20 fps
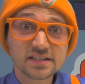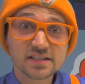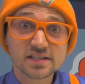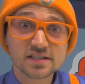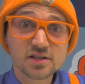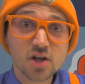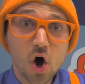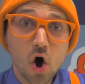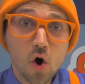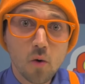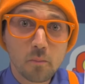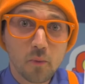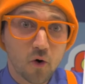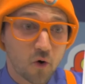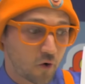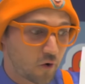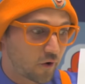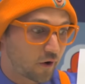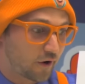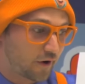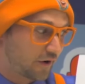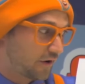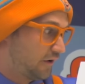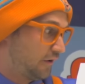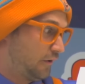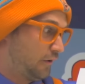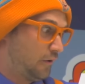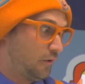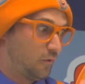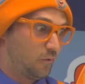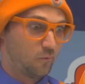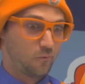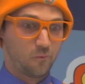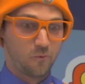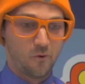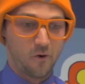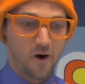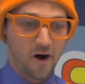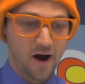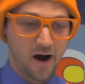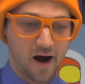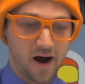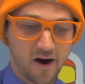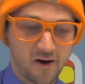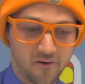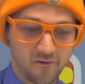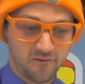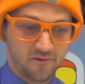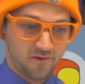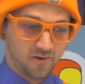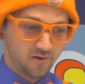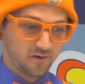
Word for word: snowboard. Wow.